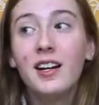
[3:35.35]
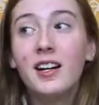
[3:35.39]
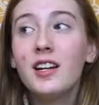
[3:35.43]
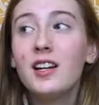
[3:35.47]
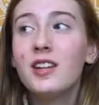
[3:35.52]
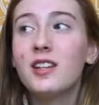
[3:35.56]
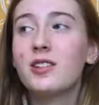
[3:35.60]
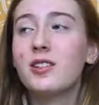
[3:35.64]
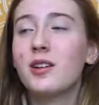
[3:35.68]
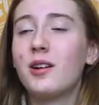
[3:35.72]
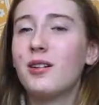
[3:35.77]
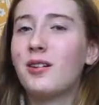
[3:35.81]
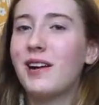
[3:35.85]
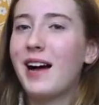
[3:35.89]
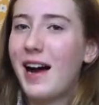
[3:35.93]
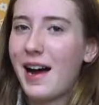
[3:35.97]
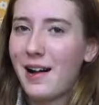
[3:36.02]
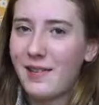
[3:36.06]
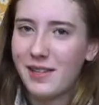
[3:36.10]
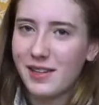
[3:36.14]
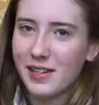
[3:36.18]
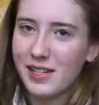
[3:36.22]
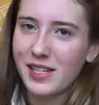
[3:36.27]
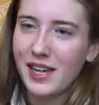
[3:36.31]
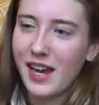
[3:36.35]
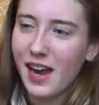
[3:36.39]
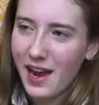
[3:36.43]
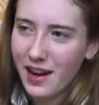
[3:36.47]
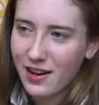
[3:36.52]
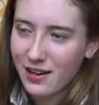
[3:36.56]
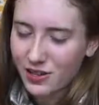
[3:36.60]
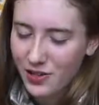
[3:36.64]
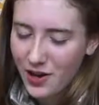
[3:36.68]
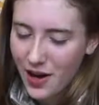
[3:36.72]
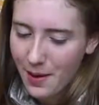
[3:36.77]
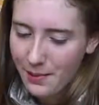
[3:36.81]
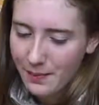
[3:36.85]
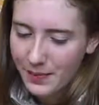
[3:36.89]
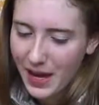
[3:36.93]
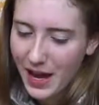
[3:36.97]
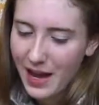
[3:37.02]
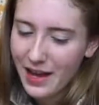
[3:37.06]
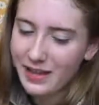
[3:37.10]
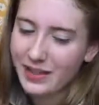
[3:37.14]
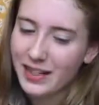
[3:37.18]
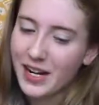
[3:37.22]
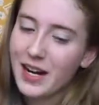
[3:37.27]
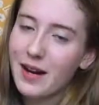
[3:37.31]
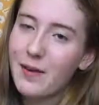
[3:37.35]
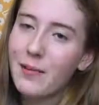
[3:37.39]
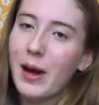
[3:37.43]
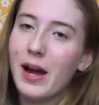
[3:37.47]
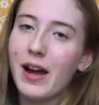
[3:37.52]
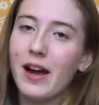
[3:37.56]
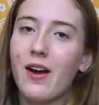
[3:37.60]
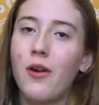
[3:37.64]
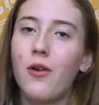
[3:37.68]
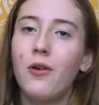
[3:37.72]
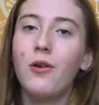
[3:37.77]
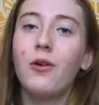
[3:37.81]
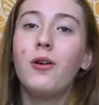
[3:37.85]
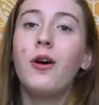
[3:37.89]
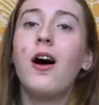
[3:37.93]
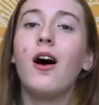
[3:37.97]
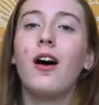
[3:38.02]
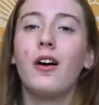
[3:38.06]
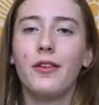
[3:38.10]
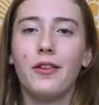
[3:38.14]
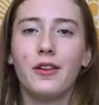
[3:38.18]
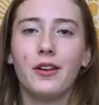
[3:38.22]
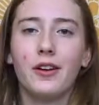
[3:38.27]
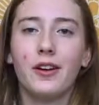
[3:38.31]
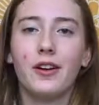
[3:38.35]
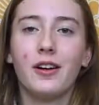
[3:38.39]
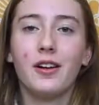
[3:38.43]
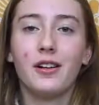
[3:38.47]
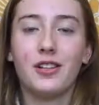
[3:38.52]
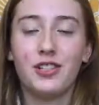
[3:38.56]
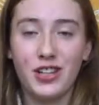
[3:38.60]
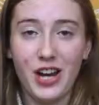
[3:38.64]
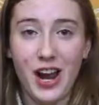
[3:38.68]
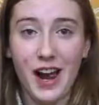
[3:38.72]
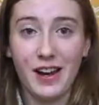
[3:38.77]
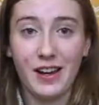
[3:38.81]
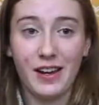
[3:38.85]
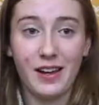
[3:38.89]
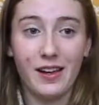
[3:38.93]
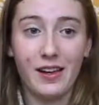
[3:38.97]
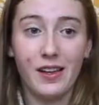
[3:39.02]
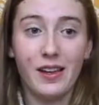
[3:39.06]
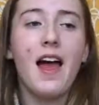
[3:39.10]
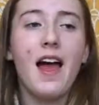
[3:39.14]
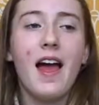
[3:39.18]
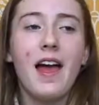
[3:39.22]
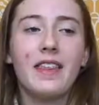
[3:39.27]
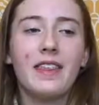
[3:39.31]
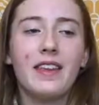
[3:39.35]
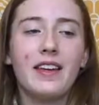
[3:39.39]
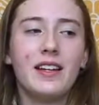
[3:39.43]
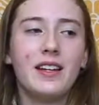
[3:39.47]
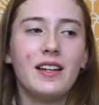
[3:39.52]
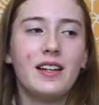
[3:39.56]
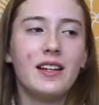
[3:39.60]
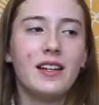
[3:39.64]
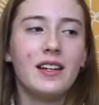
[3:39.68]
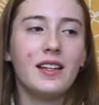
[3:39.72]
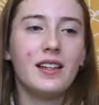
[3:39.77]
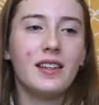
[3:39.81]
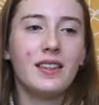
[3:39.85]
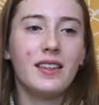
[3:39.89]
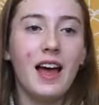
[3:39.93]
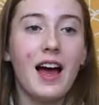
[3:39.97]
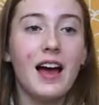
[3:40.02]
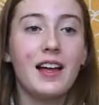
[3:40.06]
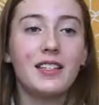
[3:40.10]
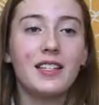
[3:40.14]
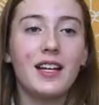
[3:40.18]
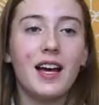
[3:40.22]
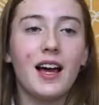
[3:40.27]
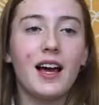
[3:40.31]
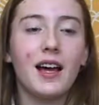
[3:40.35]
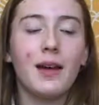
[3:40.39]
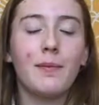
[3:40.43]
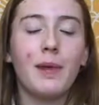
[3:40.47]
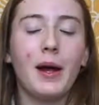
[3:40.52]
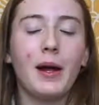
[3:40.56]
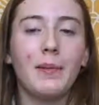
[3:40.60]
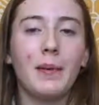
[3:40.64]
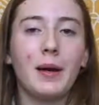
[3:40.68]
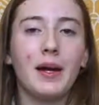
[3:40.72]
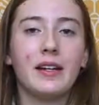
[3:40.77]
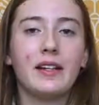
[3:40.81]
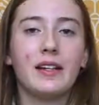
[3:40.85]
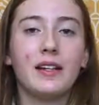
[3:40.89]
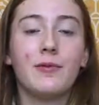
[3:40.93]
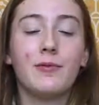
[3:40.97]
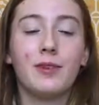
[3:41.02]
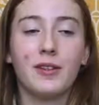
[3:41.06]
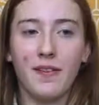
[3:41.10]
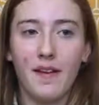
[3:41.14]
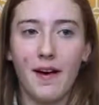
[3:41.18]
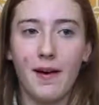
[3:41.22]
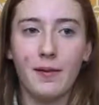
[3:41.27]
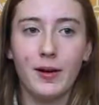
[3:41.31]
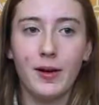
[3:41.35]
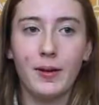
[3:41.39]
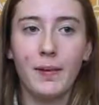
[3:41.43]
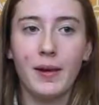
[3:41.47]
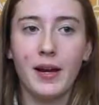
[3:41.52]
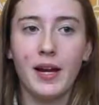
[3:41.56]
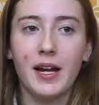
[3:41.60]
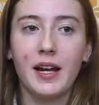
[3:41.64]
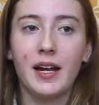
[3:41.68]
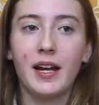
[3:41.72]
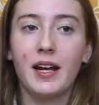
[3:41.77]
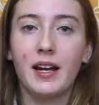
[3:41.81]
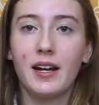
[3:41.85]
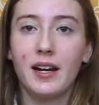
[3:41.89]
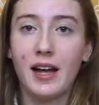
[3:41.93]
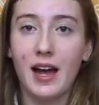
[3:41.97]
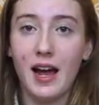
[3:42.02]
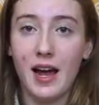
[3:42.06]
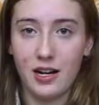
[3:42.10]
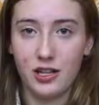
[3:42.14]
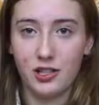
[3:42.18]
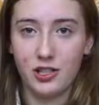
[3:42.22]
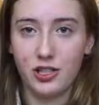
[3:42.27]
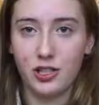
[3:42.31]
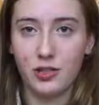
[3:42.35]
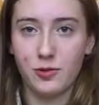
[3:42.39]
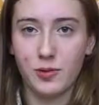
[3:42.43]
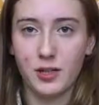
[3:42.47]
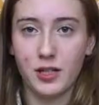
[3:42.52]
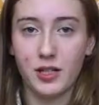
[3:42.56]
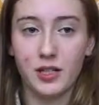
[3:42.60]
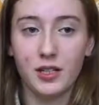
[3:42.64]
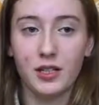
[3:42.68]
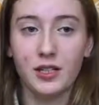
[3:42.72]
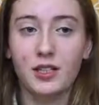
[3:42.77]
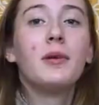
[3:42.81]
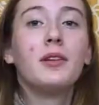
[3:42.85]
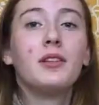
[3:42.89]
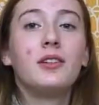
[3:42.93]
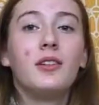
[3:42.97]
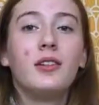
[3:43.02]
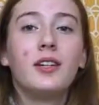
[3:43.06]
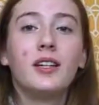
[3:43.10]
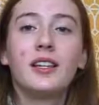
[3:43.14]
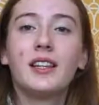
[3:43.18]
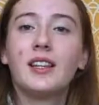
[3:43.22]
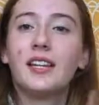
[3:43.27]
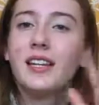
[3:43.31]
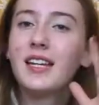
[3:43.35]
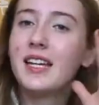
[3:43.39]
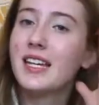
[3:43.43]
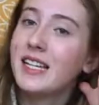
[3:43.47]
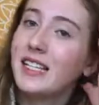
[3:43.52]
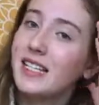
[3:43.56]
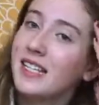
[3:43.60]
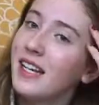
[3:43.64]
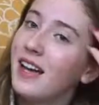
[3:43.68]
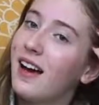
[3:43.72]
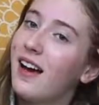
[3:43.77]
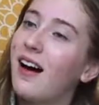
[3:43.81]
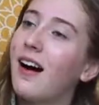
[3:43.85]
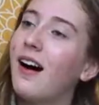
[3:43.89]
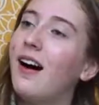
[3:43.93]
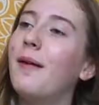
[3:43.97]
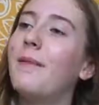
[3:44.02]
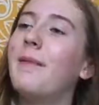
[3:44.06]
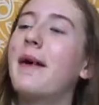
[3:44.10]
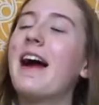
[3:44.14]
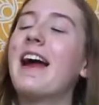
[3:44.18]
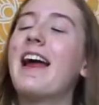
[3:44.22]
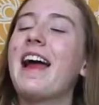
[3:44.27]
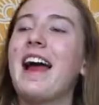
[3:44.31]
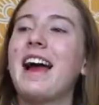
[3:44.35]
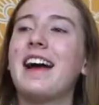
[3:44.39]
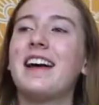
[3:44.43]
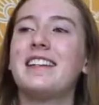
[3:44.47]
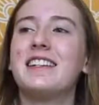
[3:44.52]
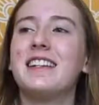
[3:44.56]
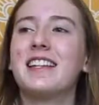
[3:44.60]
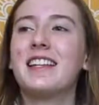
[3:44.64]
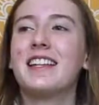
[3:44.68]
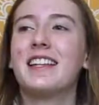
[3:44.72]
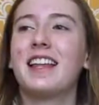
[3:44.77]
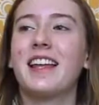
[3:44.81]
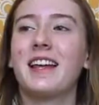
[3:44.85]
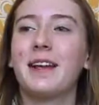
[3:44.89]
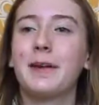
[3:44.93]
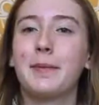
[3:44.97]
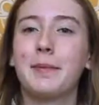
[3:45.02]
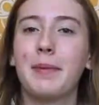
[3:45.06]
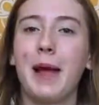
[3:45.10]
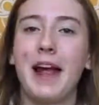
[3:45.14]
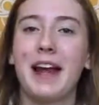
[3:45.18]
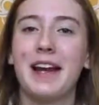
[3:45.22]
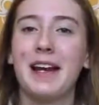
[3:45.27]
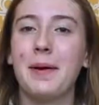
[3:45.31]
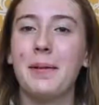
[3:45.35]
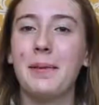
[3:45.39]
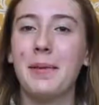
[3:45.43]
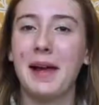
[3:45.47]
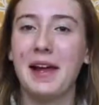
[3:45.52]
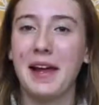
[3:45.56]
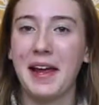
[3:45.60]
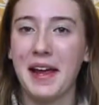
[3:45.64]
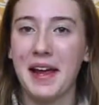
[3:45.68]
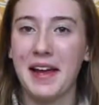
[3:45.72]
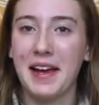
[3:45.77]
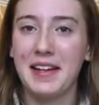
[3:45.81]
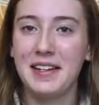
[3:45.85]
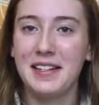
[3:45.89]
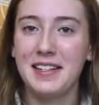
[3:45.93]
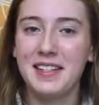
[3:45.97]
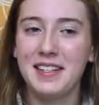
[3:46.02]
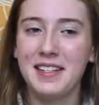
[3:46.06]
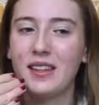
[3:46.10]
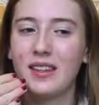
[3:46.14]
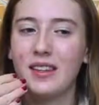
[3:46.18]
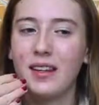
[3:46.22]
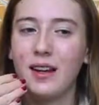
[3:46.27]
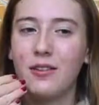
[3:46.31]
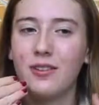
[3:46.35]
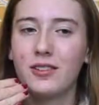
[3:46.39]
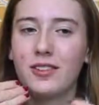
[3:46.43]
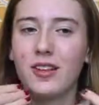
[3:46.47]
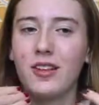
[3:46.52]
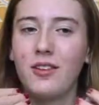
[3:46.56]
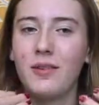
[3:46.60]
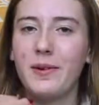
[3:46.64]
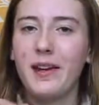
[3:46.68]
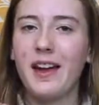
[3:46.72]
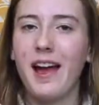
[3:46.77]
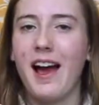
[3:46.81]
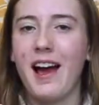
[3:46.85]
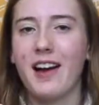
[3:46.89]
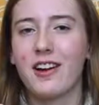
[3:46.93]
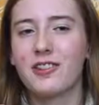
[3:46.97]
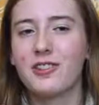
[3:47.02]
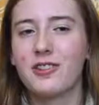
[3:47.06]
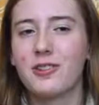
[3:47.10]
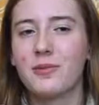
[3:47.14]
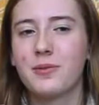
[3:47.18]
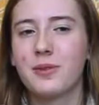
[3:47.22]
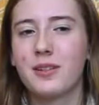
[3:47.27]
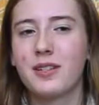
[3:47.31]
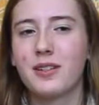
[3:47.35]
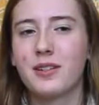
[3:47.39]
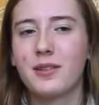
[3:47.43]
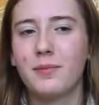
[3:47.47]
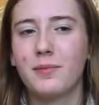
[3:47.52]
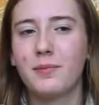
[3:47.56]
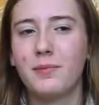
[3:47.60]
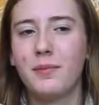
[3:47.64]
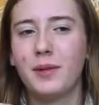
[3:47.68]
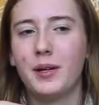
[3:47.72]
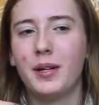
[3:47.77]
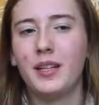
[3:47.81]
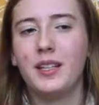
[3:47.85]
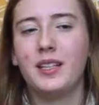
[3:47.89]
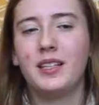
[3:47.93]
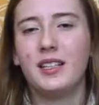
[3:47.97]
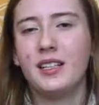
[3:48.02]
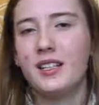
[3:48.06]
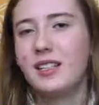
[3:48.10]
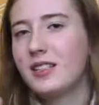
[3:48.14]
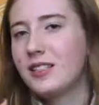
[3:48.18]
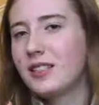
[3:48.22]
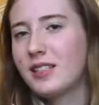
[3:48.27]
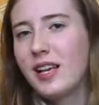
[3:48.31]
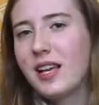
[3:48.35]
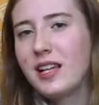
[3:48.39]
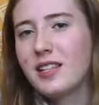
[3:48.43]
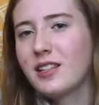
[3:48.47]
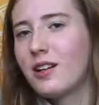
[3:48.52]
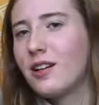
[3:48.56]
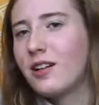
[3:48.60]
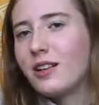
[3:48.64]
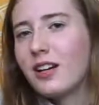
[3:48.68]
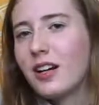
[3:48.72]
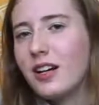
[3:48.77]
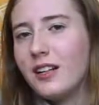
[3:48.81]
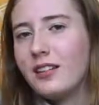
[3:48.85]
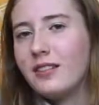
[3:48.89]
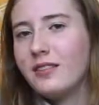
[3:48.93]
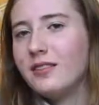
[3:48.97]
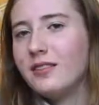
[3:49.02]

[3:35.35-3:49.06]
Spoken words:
So obviously I had to scrap that, and then I had to buy a whole other jacket. And then that time I painted it with fabric paint, and it actually worked. But the only thing is, I had to paint it by hand. That was a little bit extra work, but it's all good.